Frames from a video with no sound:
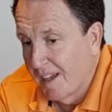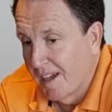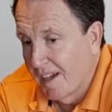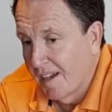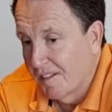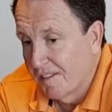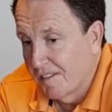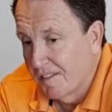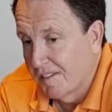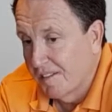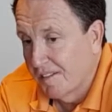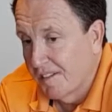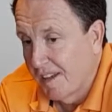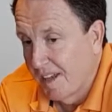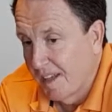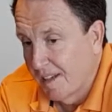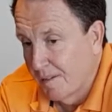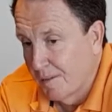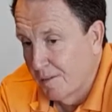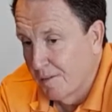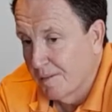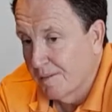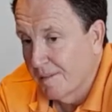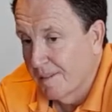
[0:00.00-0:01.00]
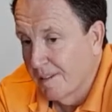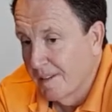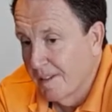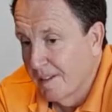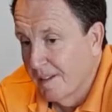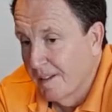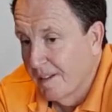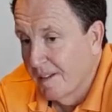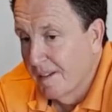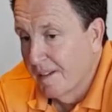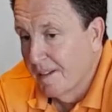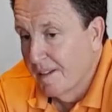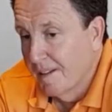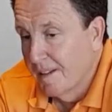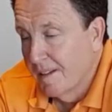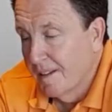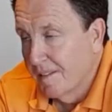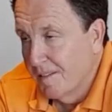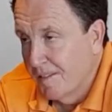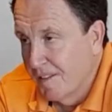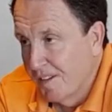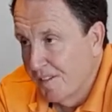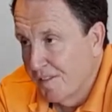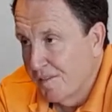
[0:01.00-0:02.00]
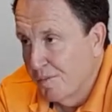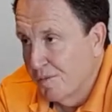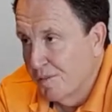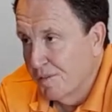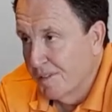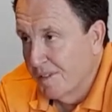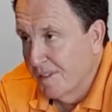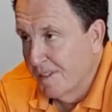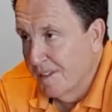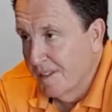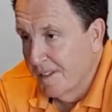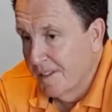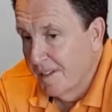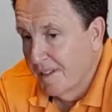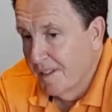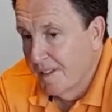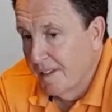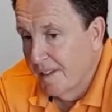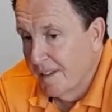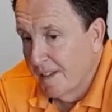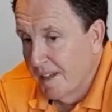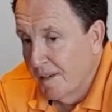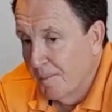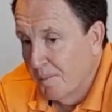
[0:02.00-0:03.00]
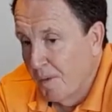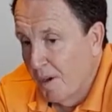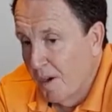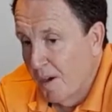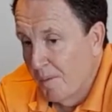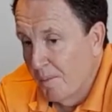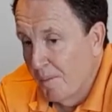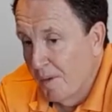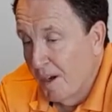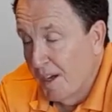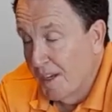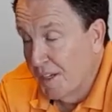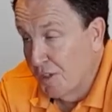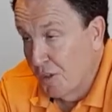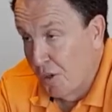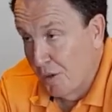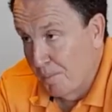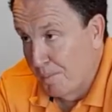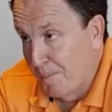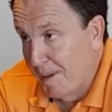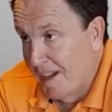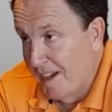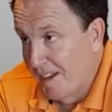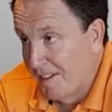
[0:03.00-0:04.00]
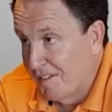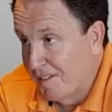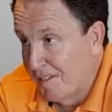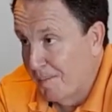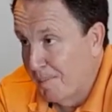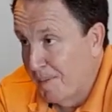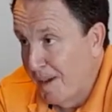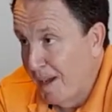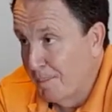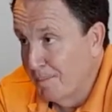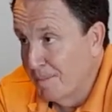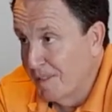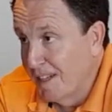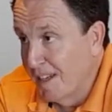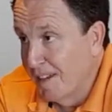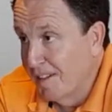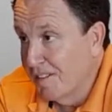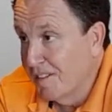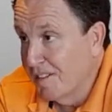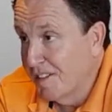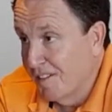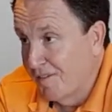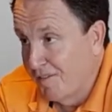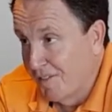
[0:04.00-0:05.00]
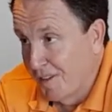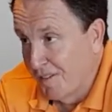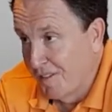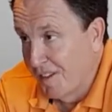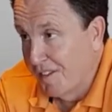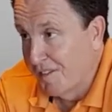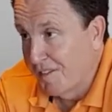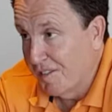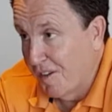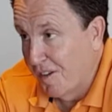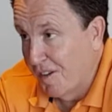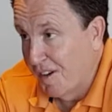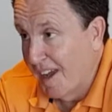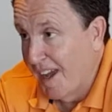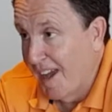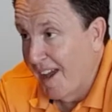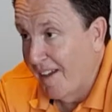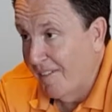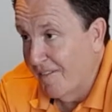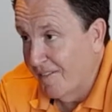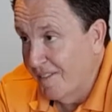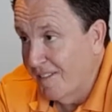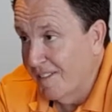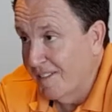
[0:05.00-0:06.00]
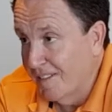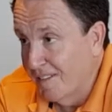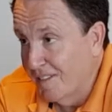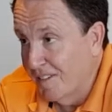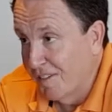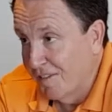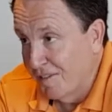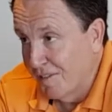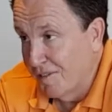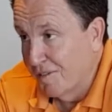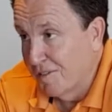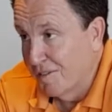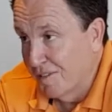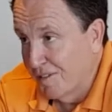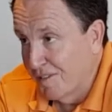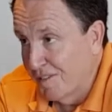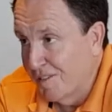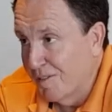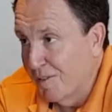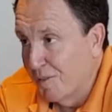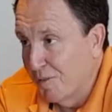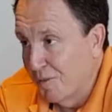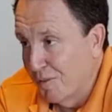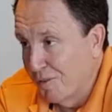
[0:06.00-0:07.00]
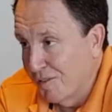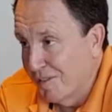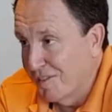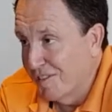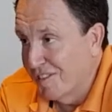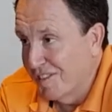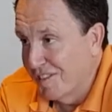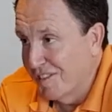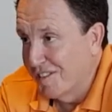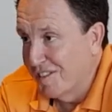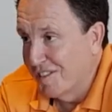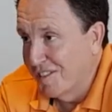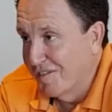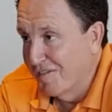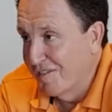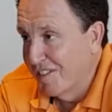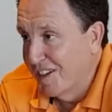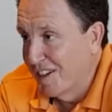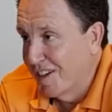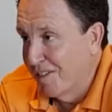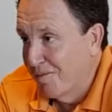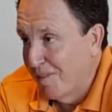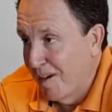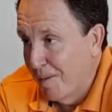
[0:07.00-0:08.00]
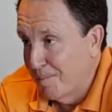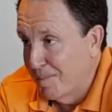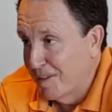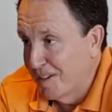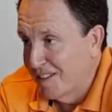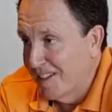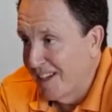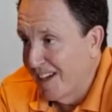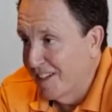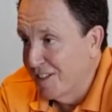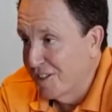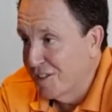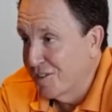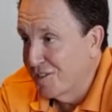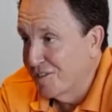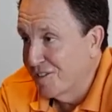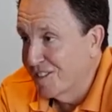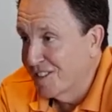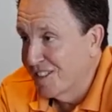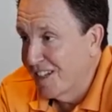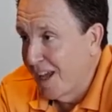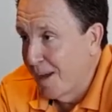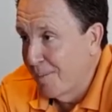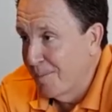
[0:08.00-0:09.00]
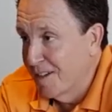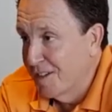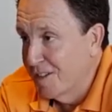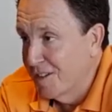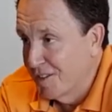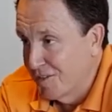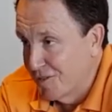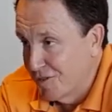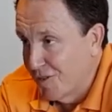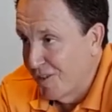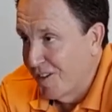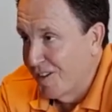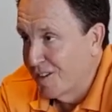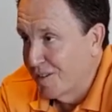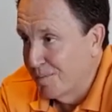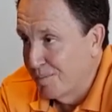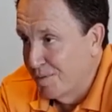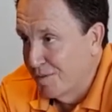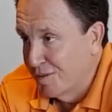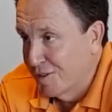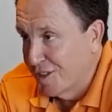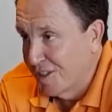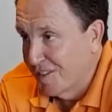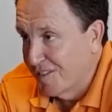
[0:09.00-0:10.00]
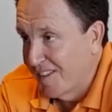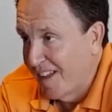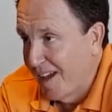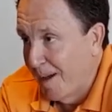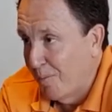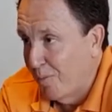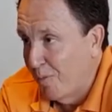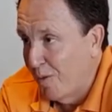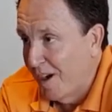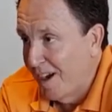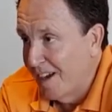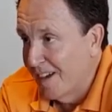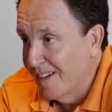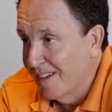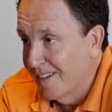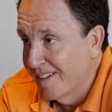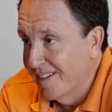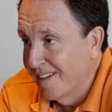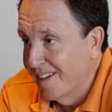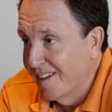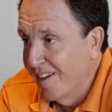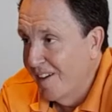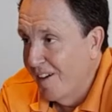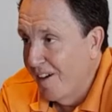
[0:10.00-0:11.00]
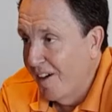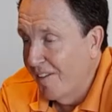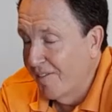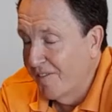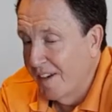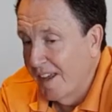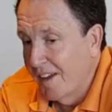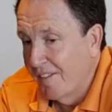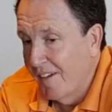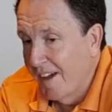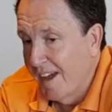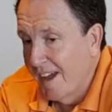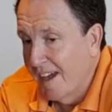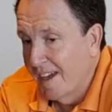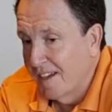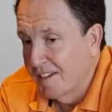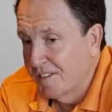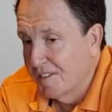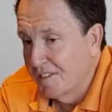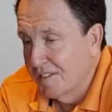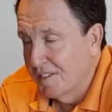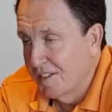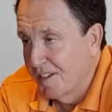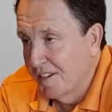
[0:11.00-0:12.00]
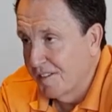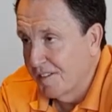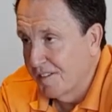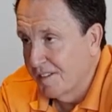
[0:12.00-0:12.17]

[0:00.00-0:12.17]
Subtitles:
case and say, look, this would, in my mind, not pass the pub test. If this got out, this could cause severe reputational damage, and tried to push it that way. I've never had to